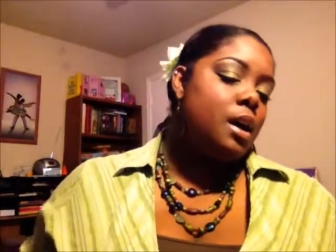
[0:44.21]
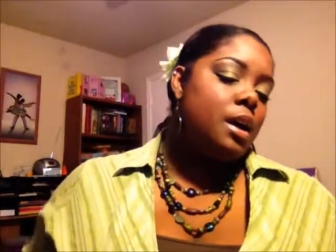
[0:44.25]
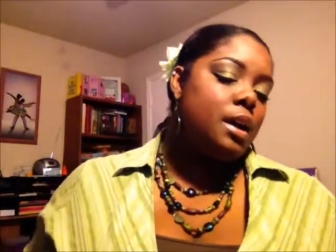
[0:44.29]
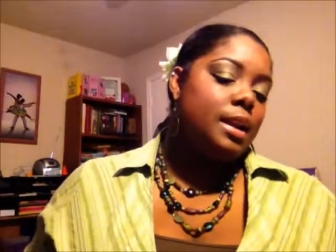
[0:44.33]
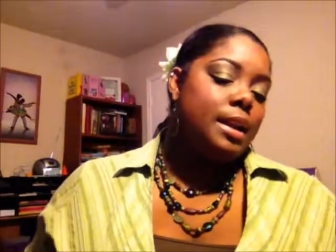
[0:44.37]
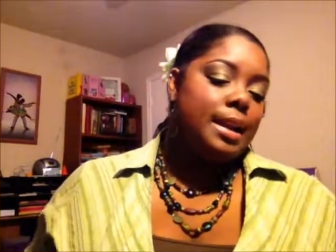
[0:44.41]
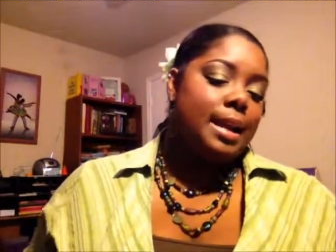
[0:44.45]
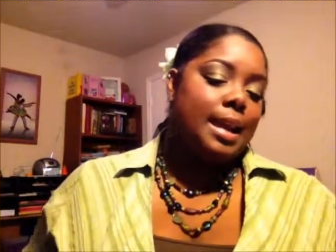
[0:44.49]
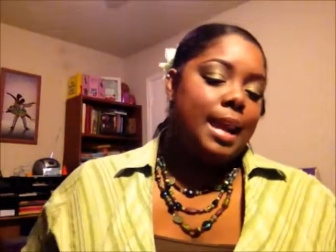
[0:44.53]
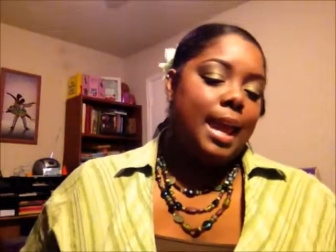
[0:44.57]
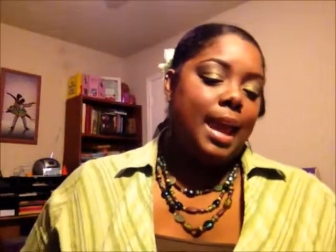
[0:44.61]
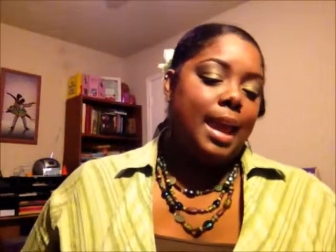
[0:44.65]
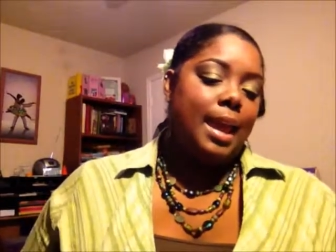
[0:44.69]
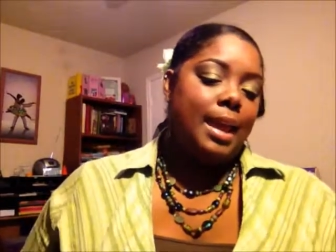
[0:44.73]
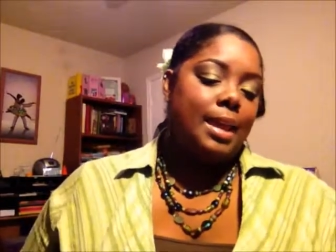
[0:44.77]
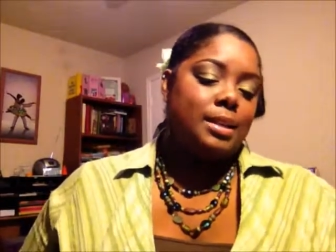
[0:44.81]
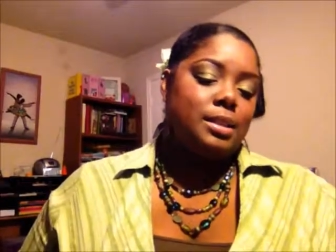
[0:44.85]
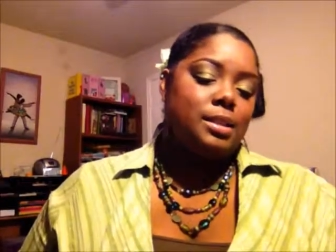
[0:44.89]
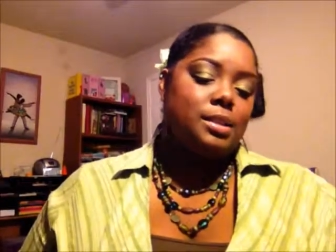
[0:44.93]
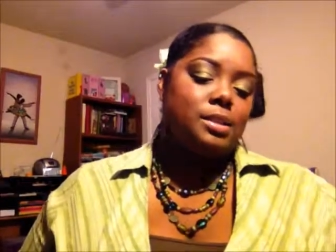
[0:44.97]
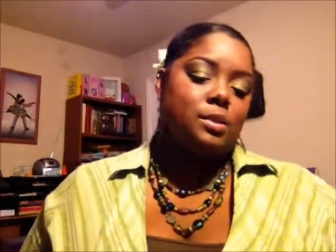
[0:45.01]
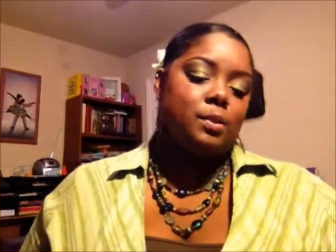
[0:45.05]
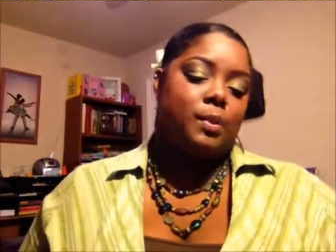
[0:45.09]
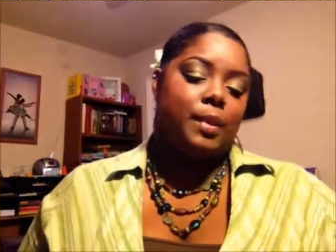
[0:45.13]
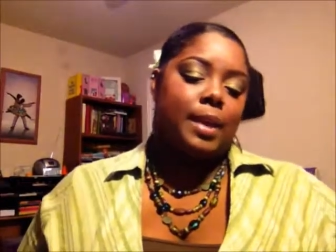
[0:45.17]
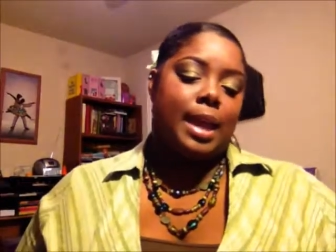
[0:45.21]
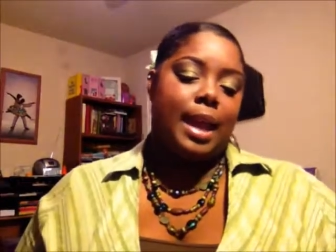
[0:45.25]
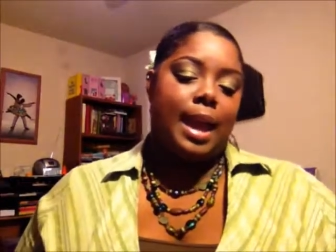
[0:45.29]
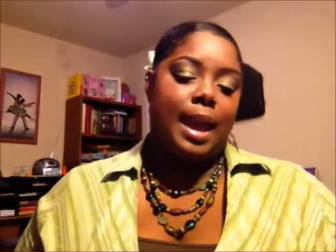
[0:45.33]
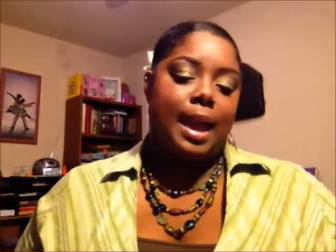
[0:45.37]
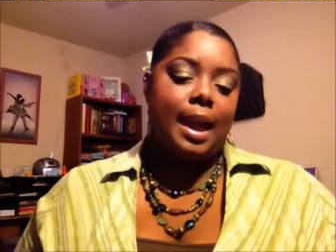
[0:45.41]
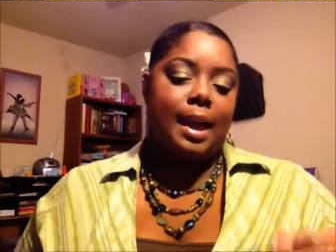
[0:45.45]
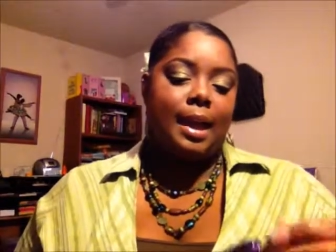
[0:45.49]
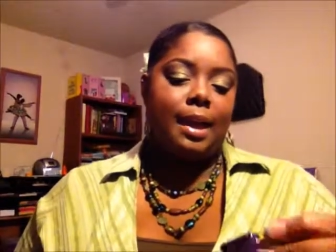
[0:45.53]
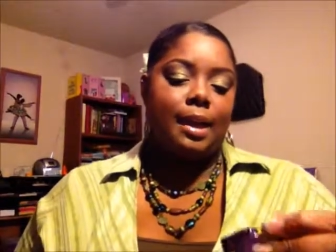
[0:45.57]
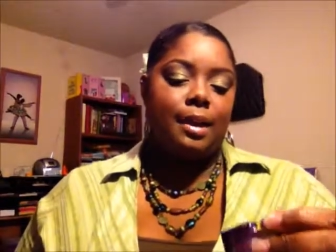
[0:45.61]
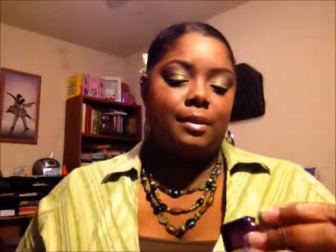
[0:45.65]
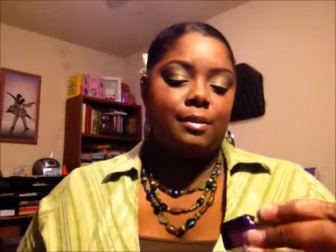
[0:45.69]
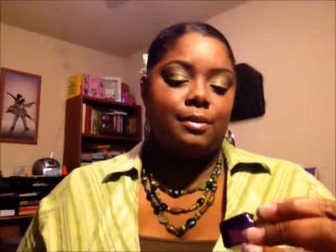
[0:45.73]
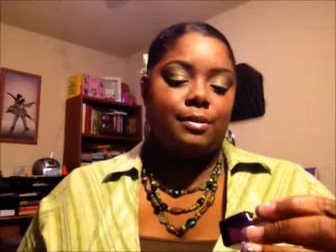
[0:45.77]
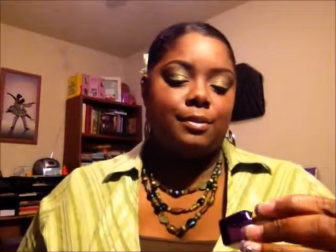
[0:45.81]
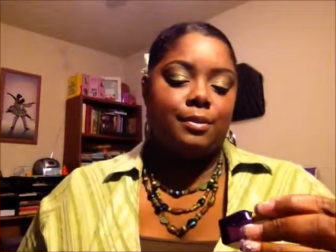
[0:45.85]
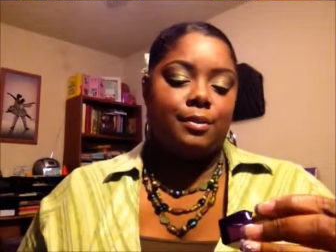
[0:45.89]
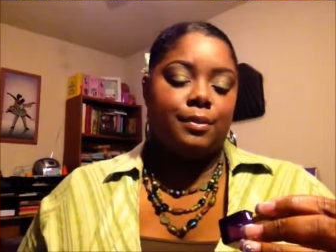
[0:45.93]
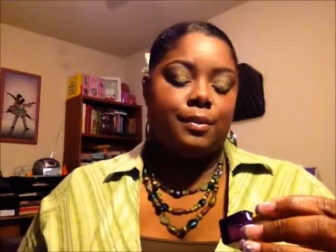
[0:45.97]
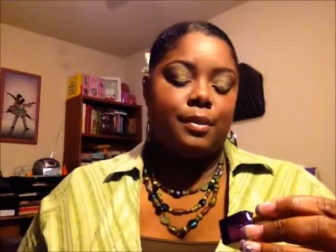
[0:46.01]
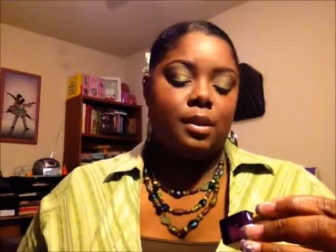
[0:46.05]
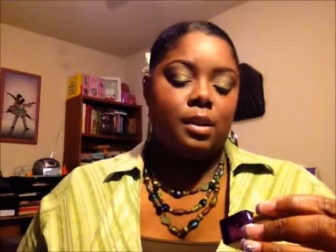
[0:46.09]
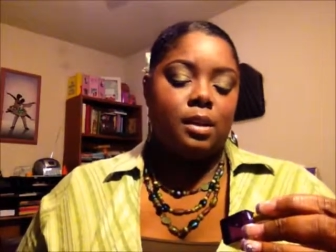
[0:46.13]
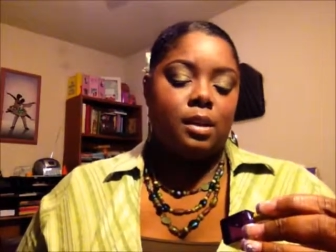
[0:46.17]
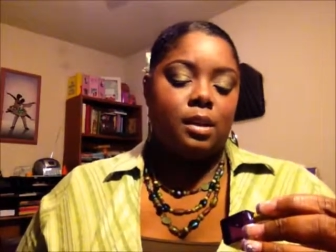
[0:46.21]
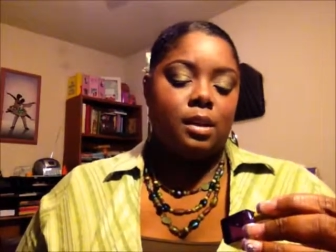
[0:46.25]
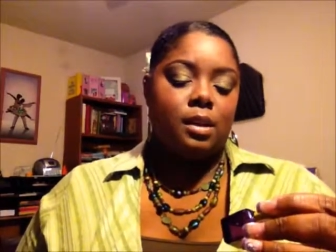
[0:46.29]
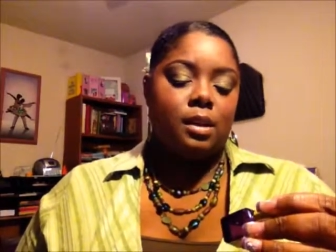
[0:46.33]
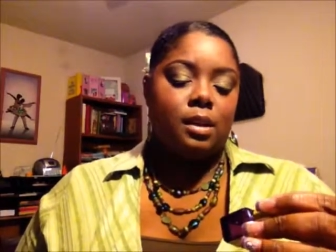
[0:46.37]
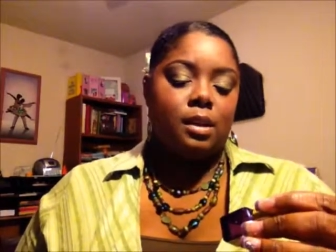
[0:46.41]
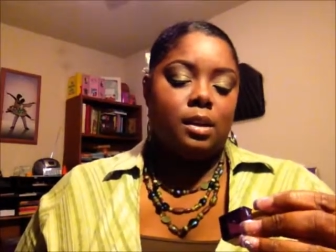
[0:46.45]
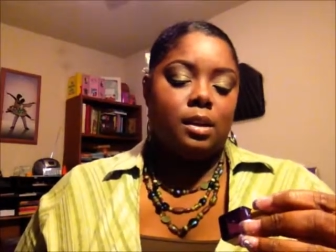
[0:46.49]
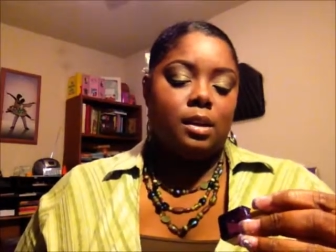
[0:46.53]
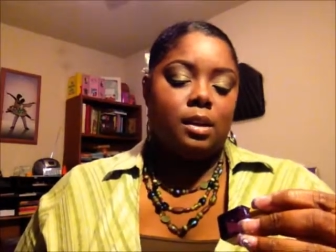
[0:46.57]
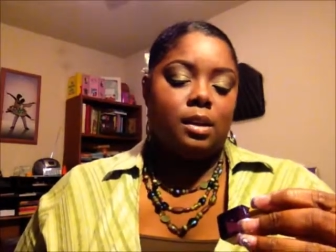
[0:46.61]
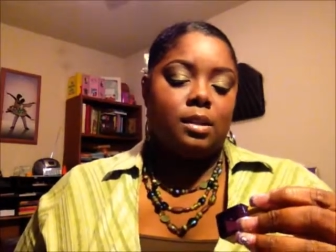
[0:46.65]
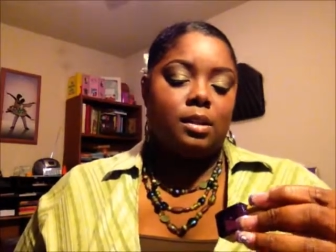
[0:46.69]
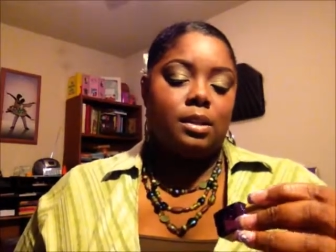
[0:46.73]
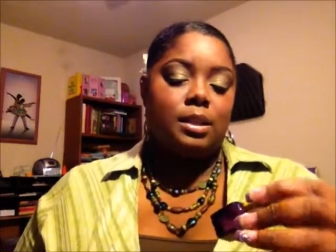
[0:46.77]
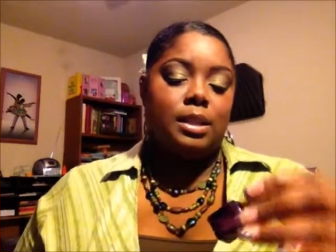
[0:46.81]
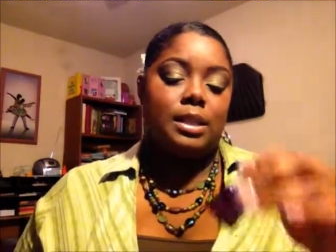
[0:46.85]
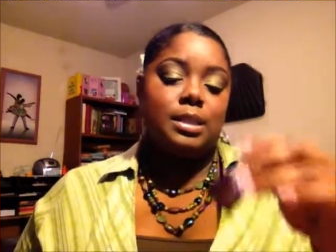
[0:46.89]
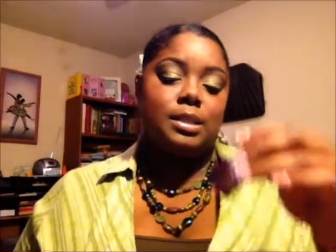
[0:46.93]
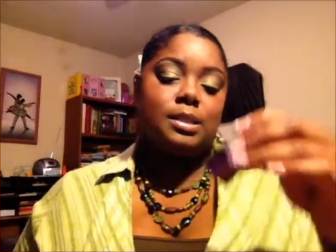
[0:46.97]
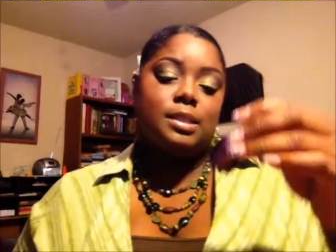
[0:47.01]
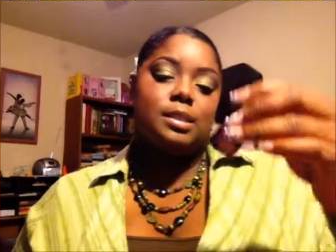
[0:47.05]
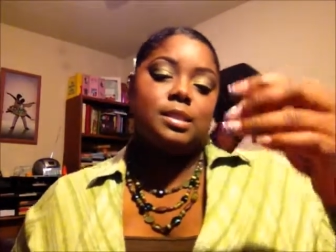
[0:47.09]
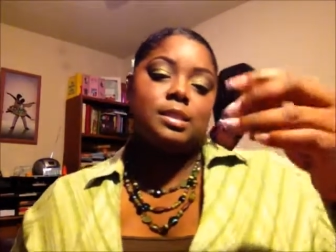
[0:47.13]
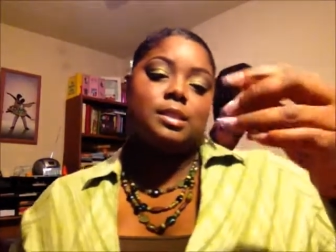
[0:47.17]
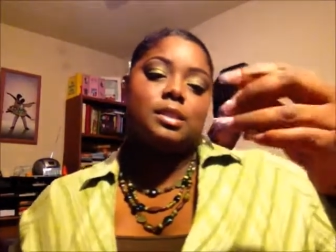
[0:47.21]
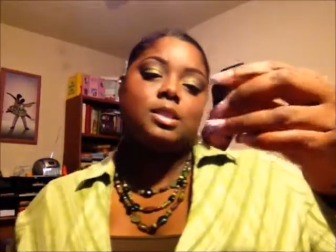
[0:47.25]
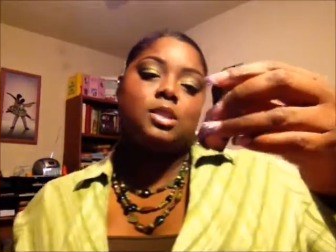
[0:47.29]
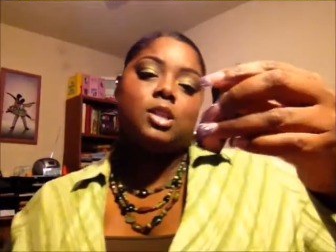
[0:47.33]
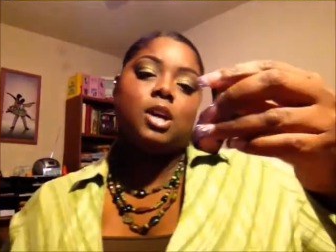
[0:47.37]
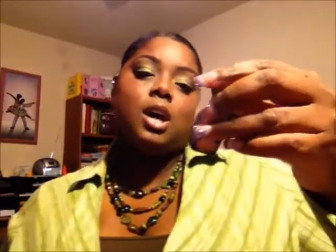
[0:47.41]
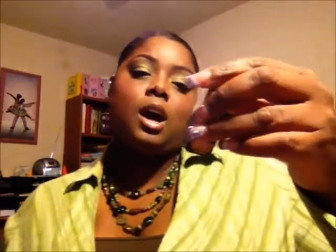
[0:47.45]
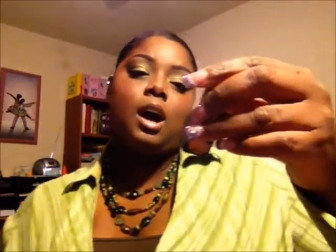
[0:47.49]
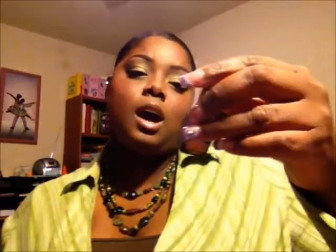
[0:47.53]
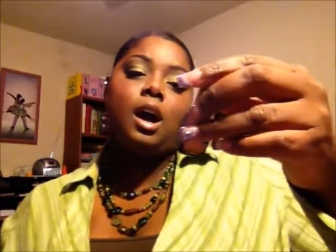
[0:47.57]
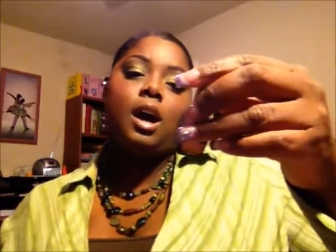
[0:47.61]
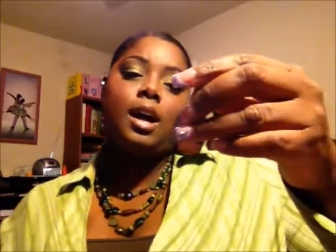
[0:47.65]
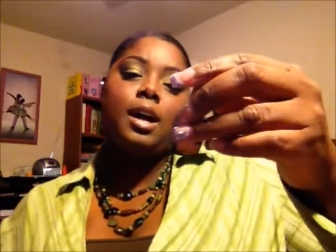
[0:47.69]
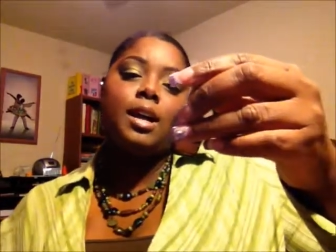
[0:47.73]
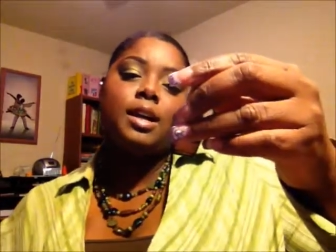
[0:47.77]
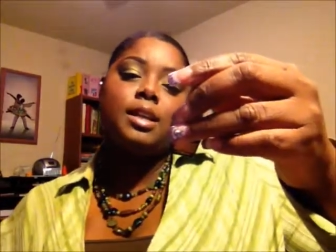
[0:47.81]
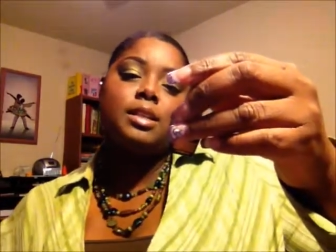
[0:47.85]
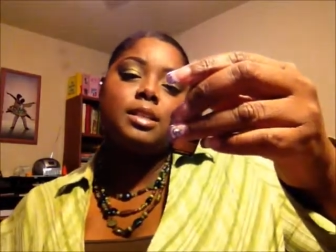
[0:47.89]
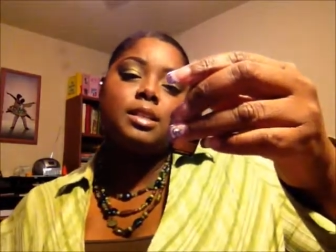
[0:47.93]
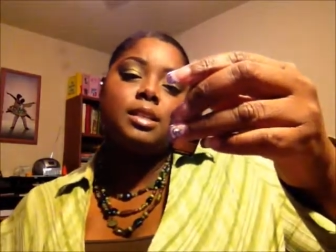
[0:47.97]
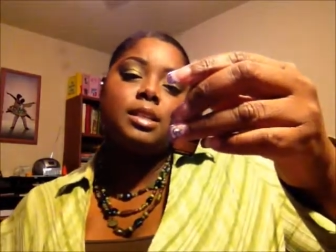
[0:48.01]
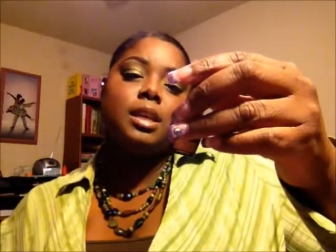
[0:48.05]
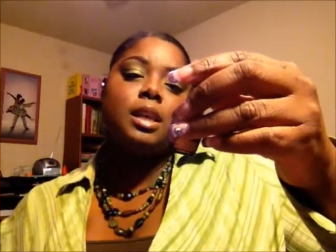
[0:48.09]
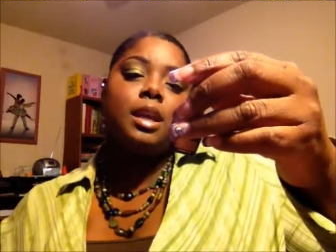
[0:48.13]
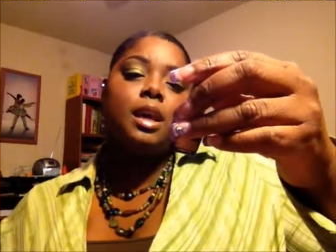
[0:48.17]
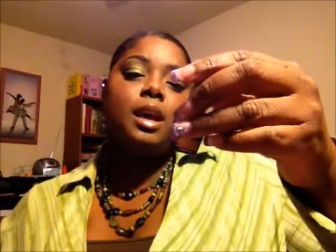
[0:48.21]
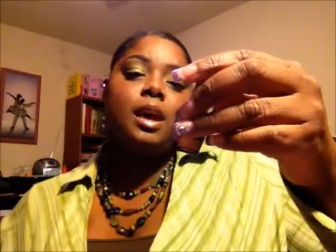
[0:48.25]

Next we have this Tarte